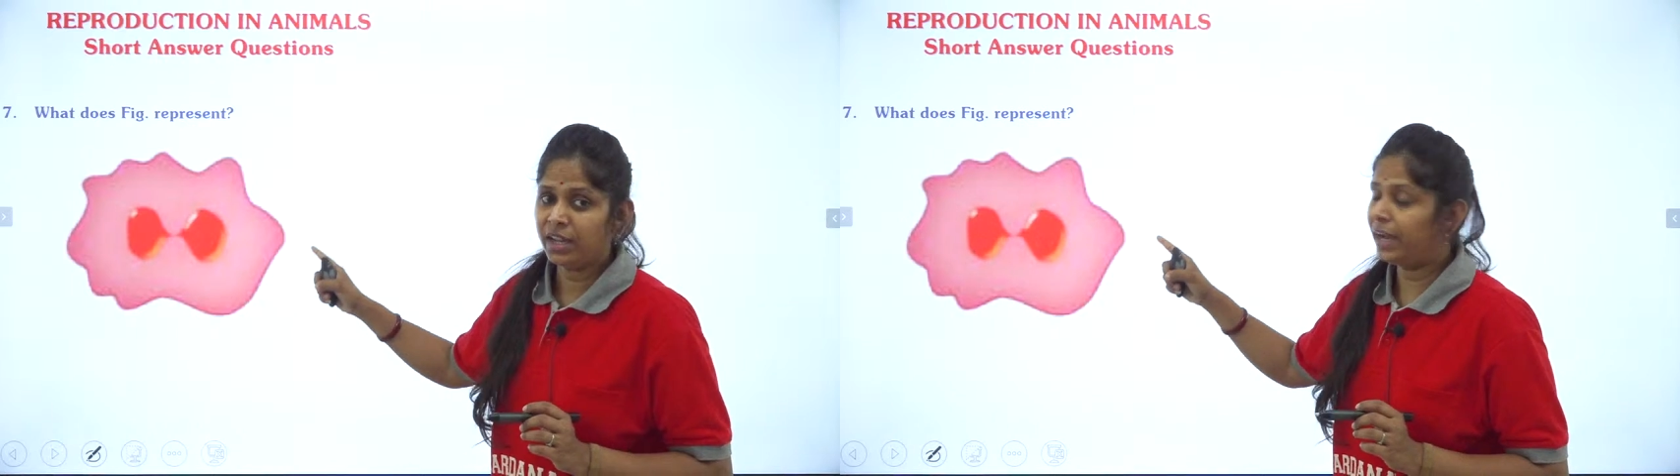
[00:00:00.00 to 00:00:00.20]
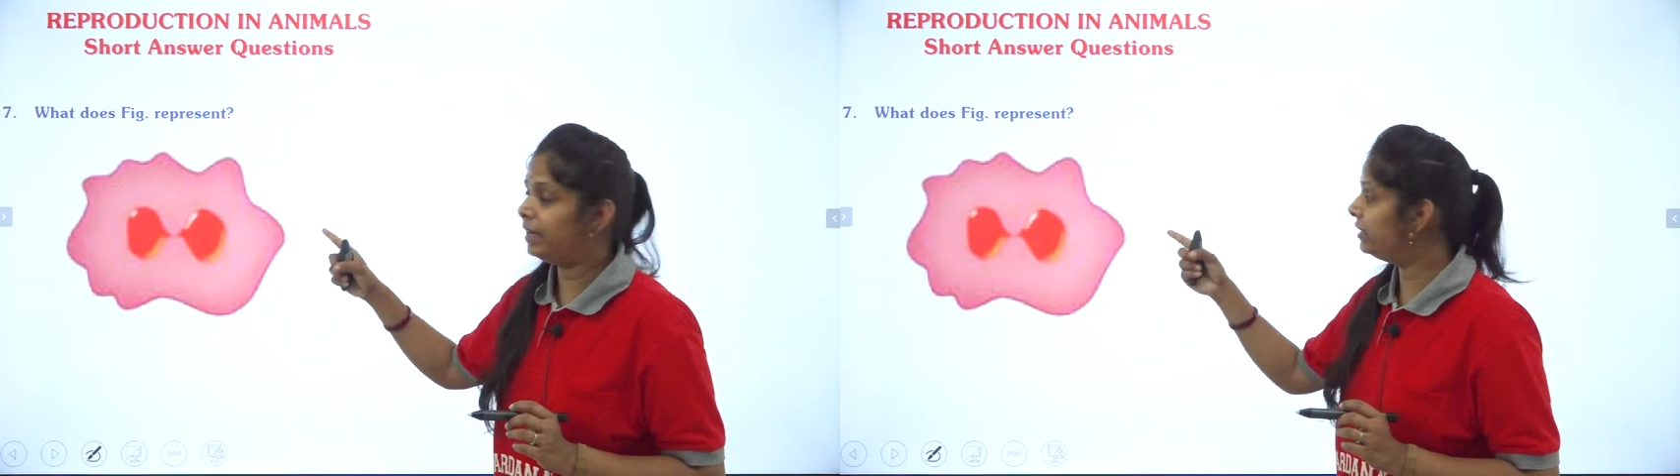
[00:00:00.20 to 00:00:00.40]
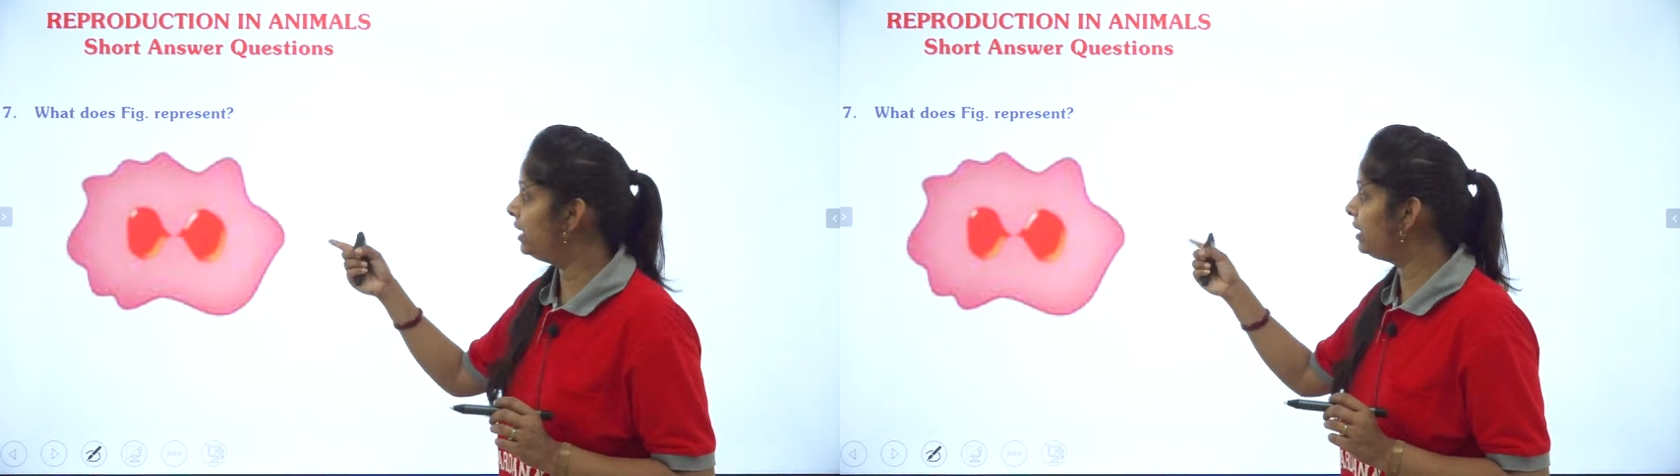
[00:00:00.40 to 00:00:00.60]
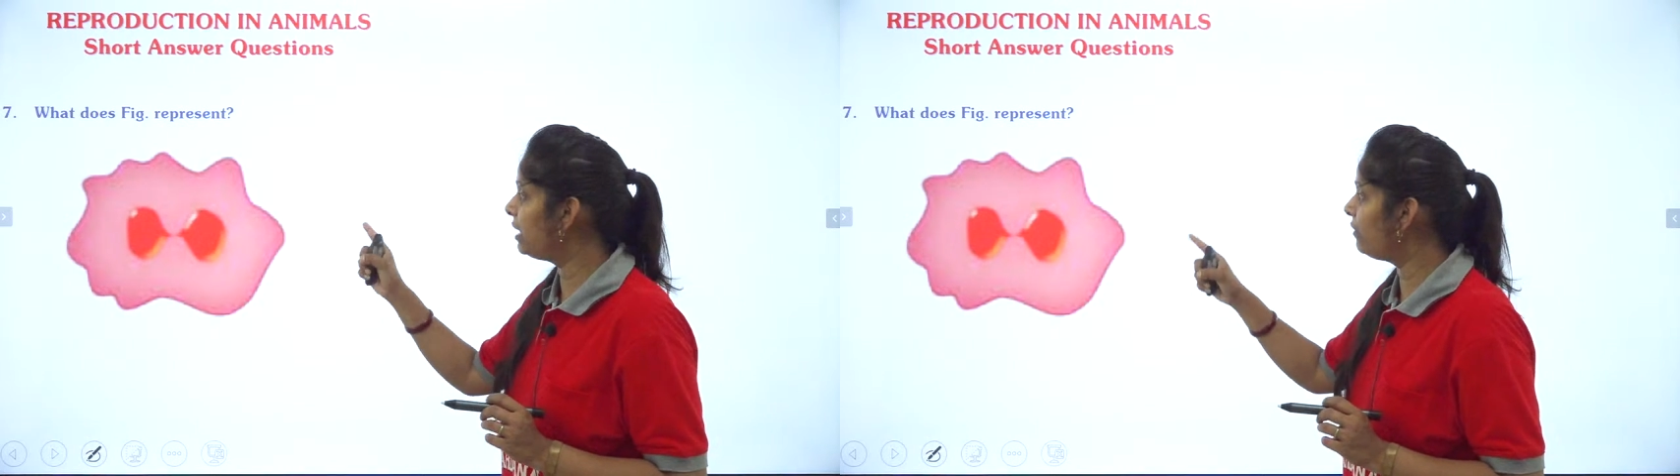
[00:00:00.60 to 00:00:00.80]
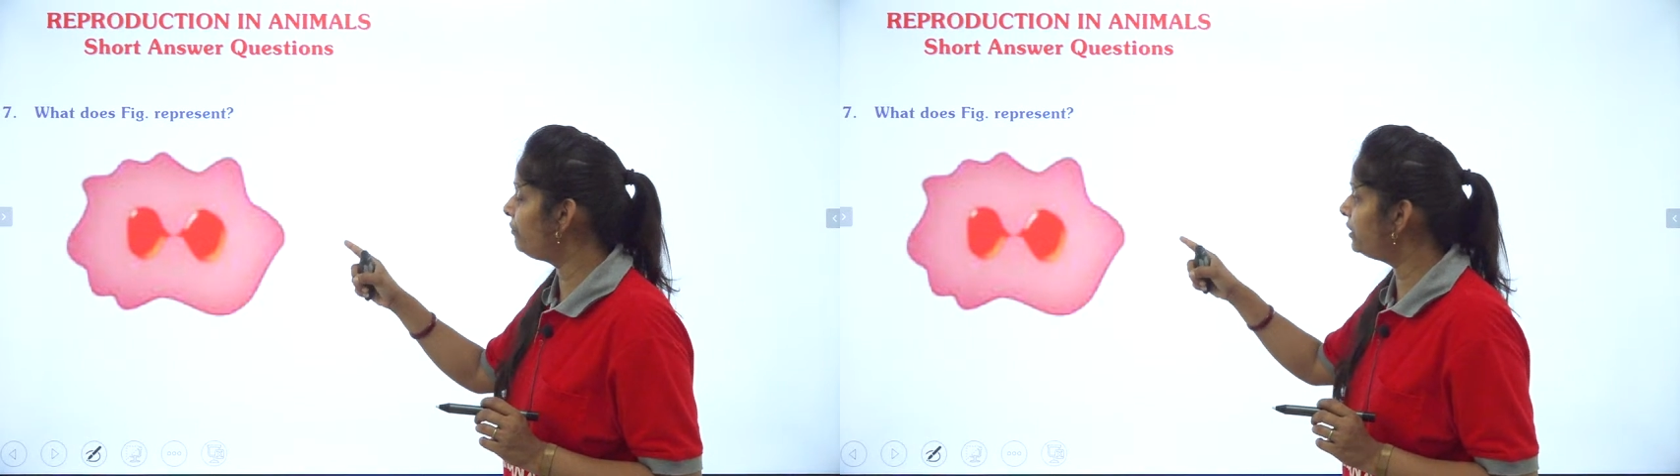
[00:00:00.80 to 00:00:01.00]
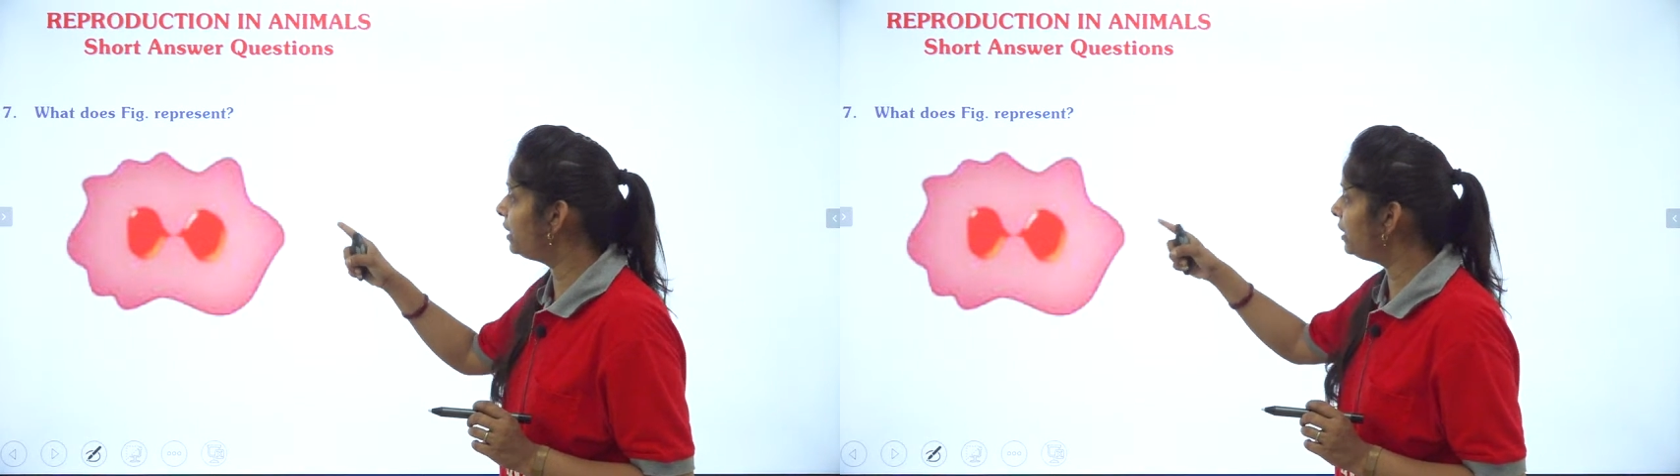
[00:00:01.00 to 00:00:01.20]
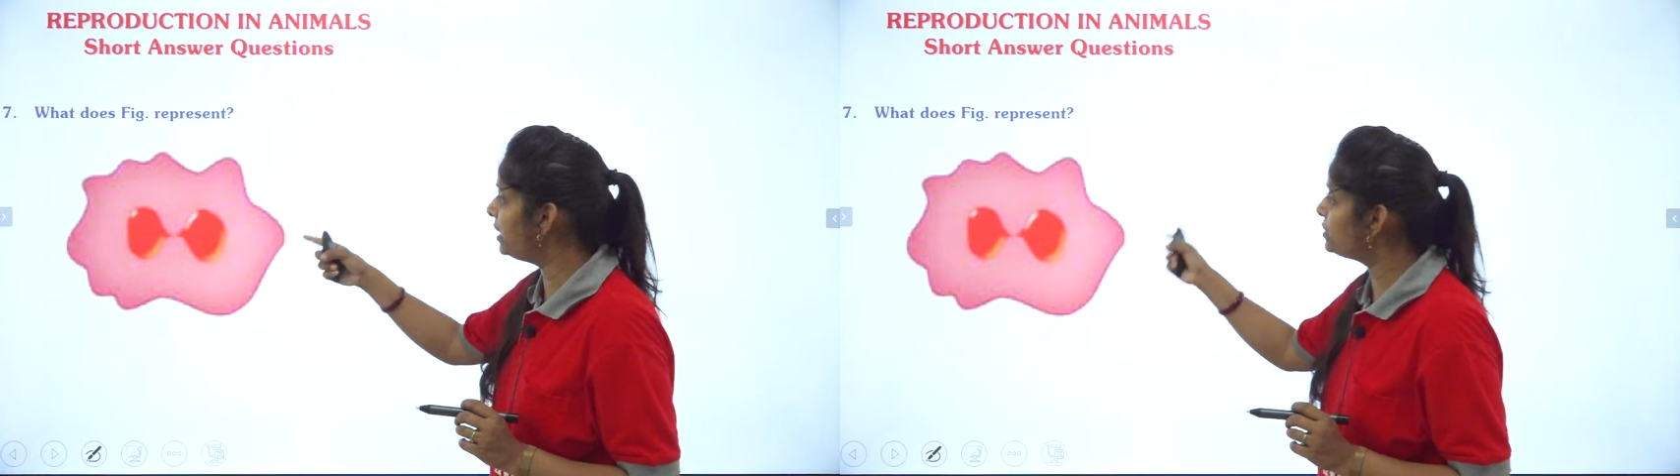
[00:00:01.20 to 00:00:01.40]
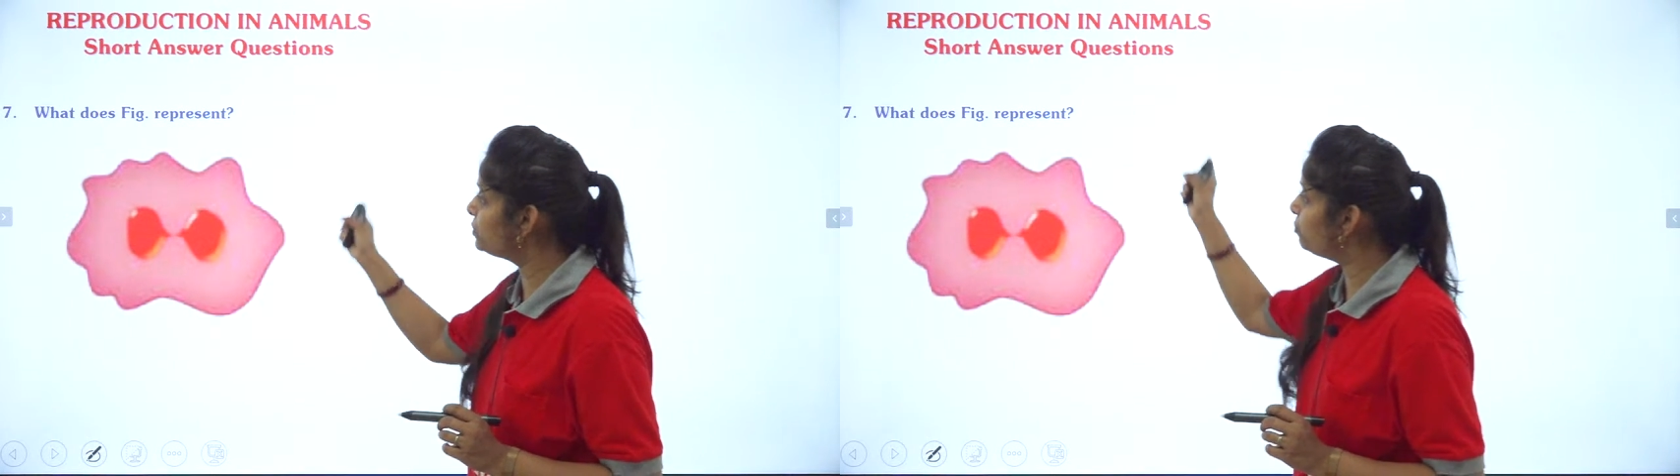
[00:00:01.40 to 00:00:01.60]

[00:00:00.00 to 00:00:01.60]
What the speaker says: and then after its